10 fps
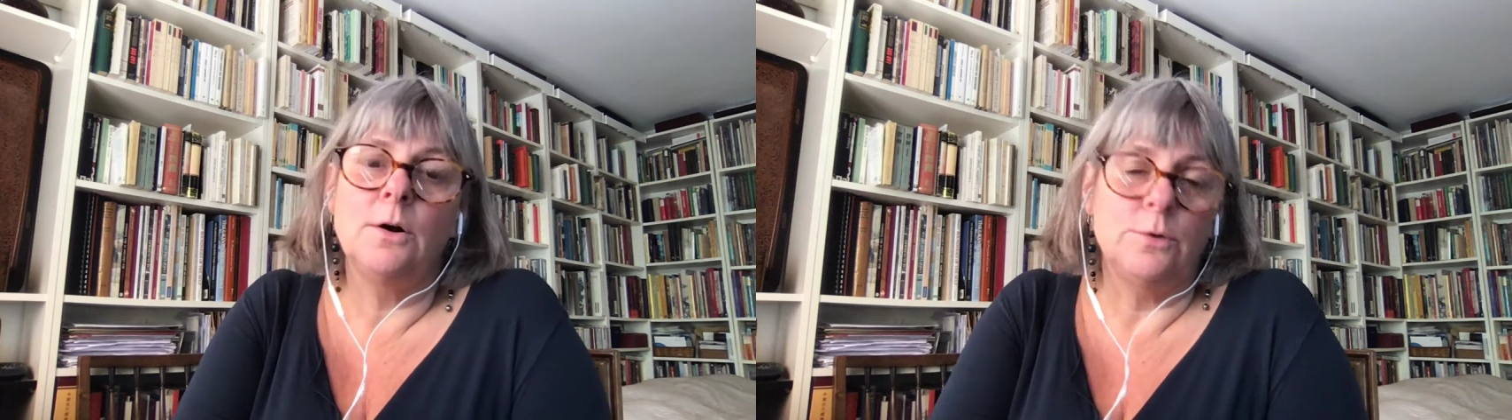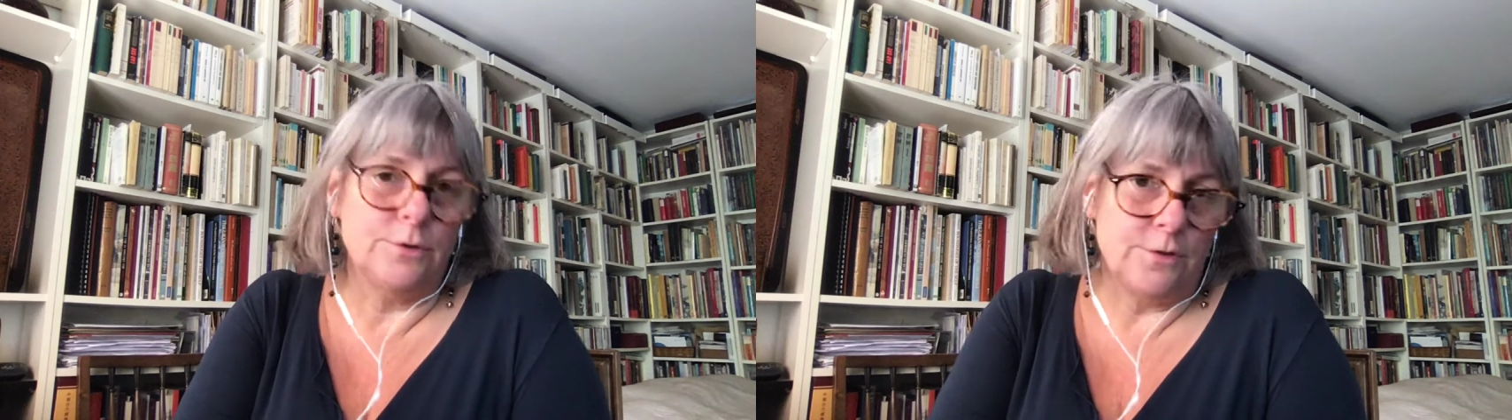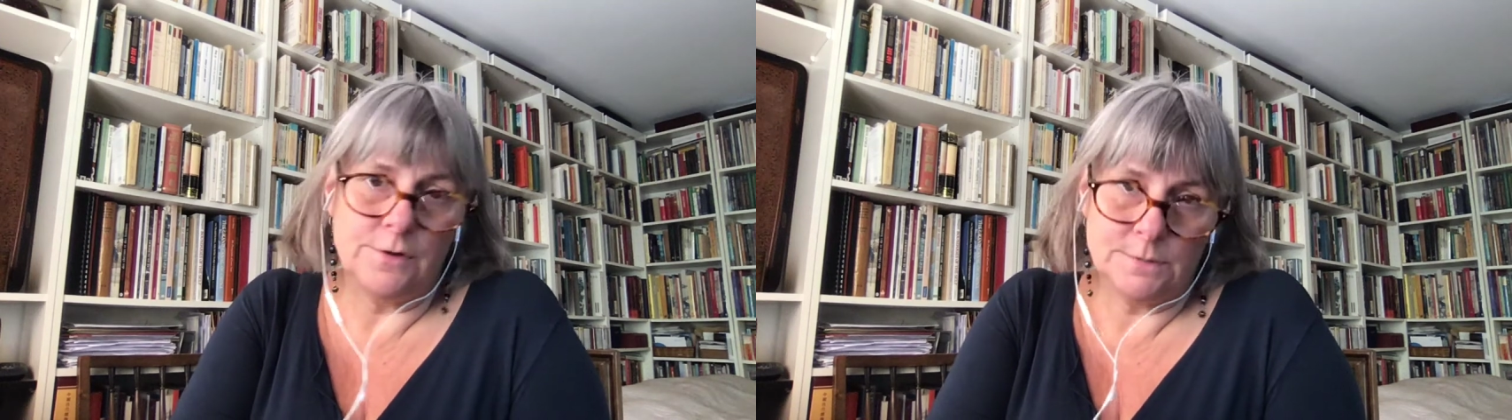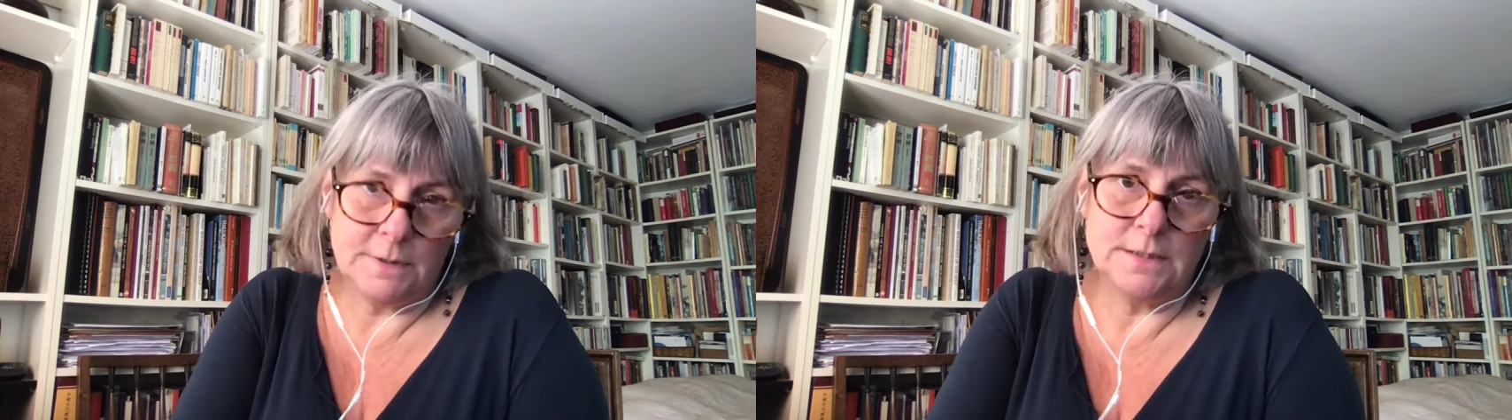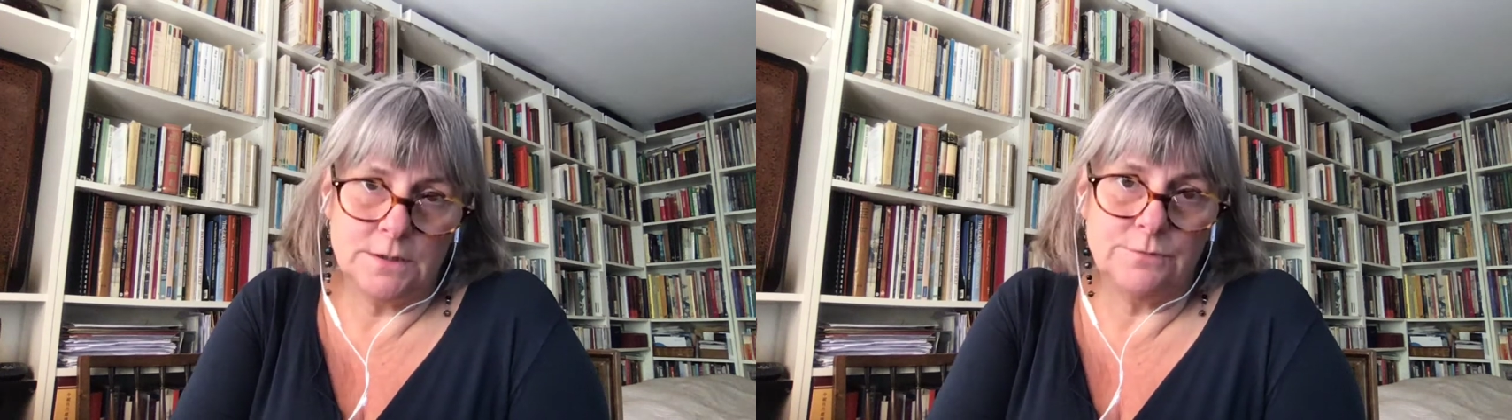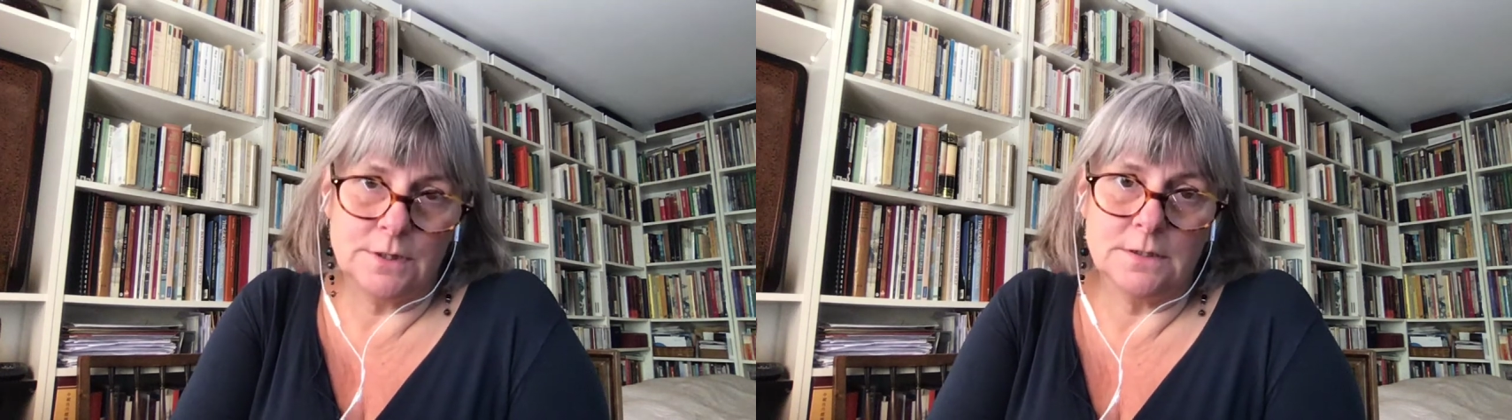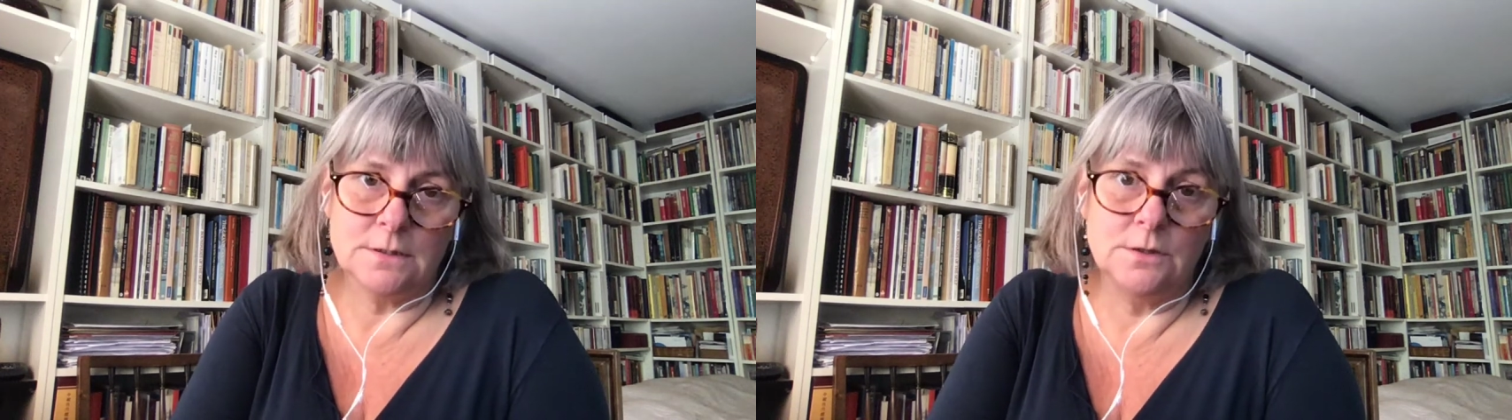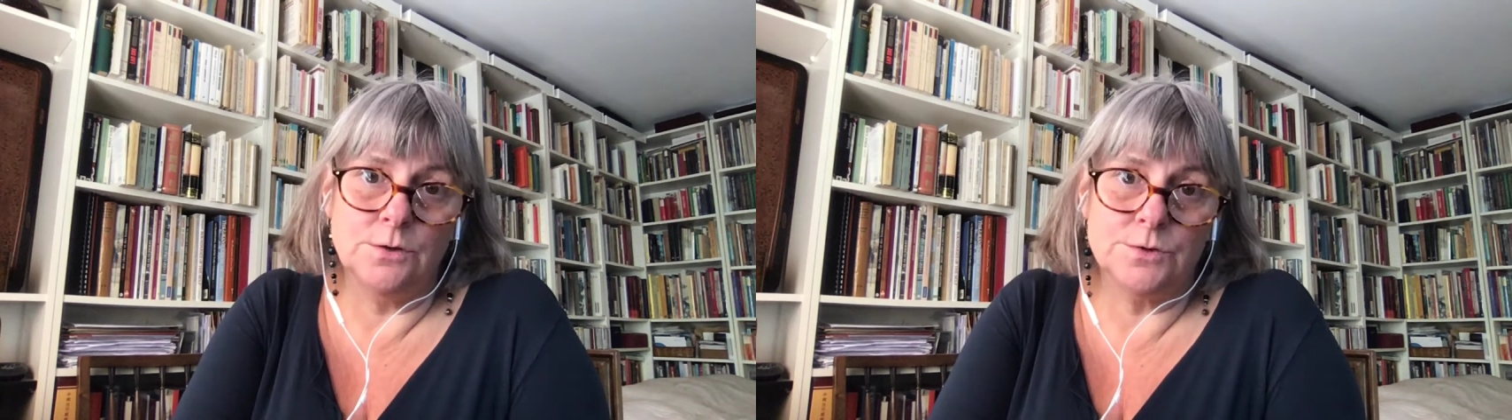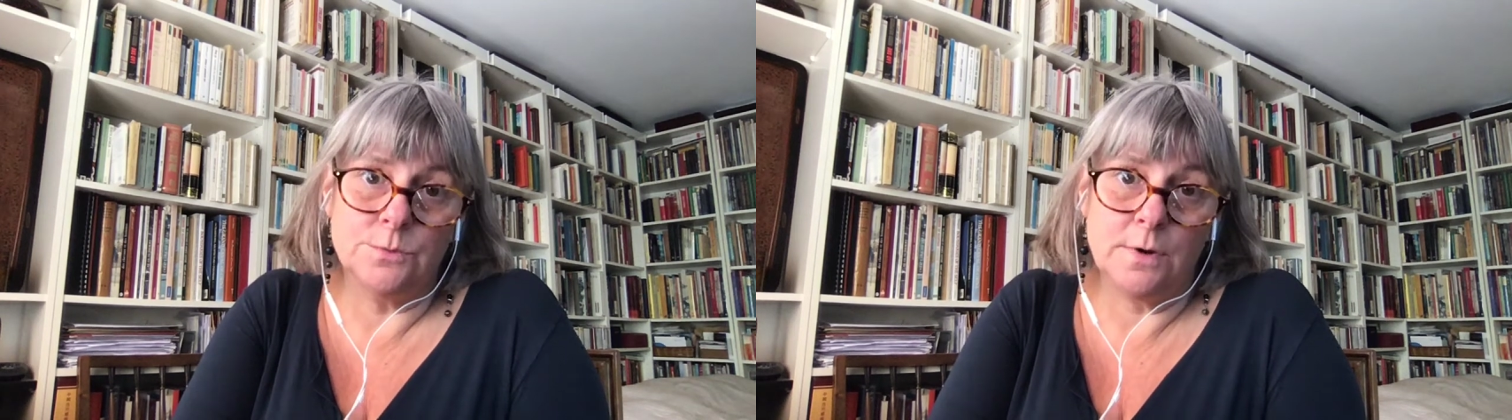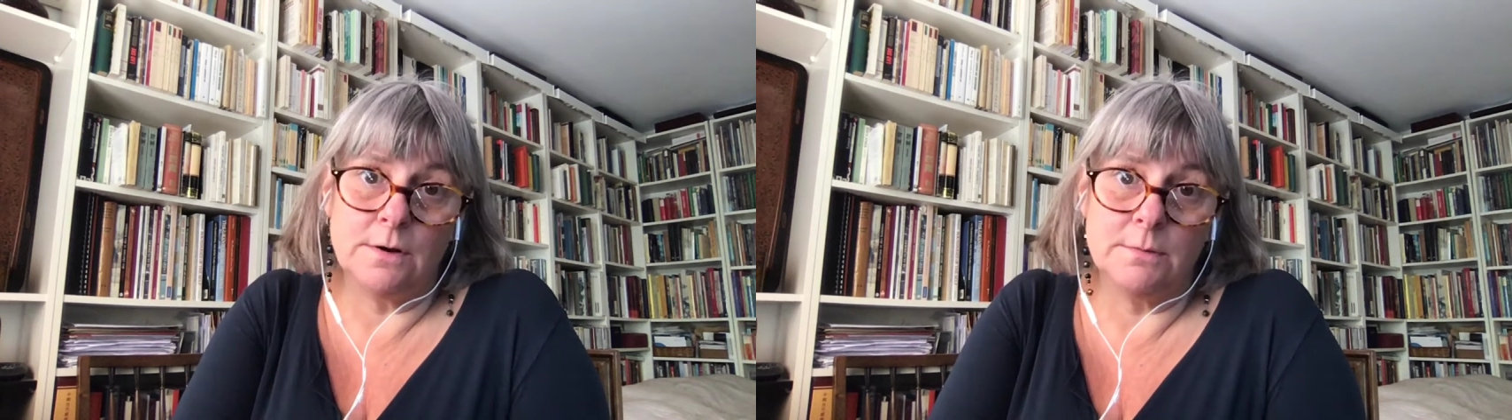Although there's plenty of reasons not to wear